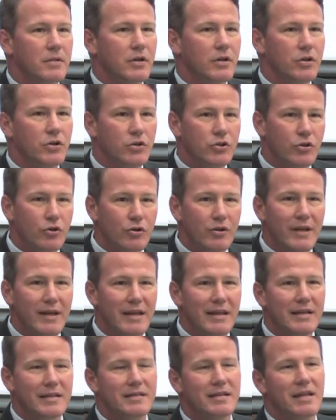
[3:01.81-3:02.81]
You're
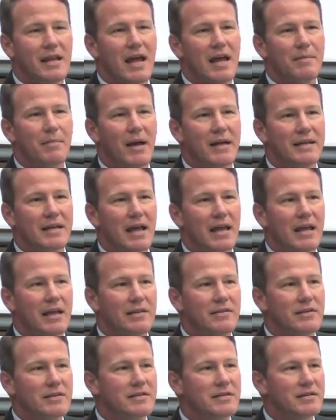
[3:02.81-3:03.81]
leading today by
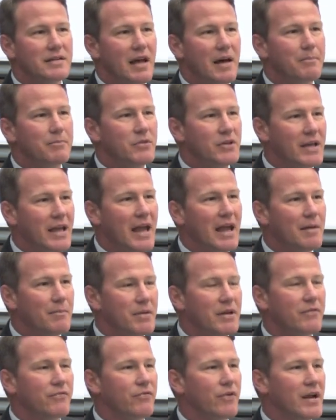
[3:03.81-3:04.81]
taking this step. You can't
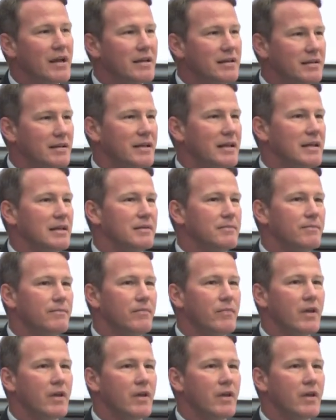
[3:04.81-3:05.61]
be afraid to lead.